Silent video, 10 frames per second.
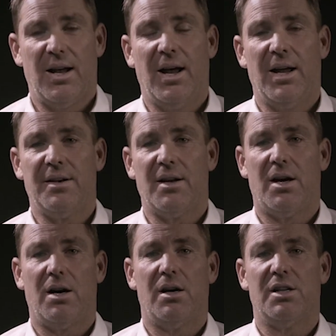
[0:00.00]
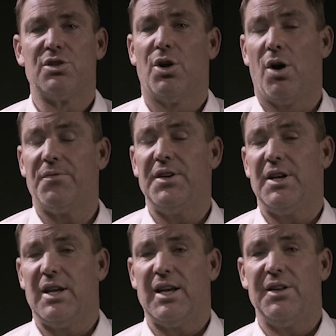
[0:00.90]
And it's not often
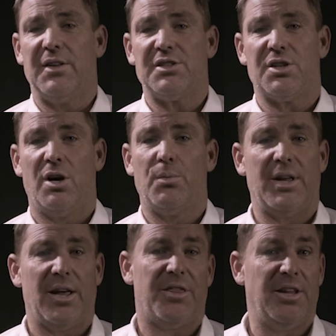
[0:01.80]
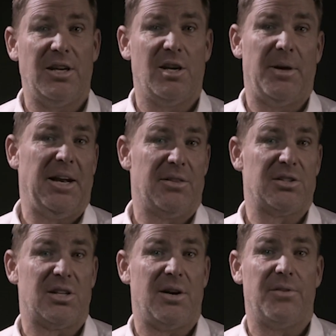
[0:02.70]
you can get in that zone without thinking about other
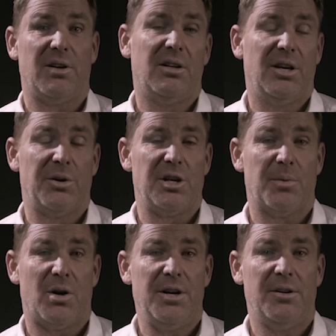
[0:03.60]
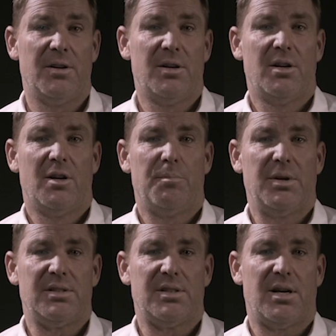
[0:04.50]
stuff and clearing your mind.
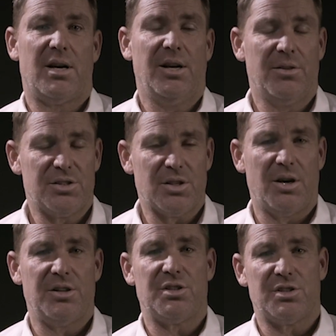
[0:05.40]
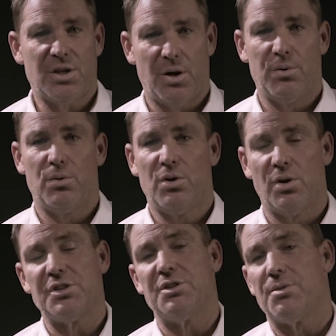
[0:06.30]
But in the zone is just total
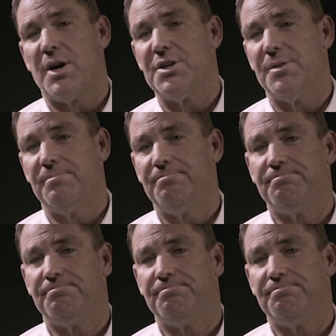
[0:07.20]
concentration.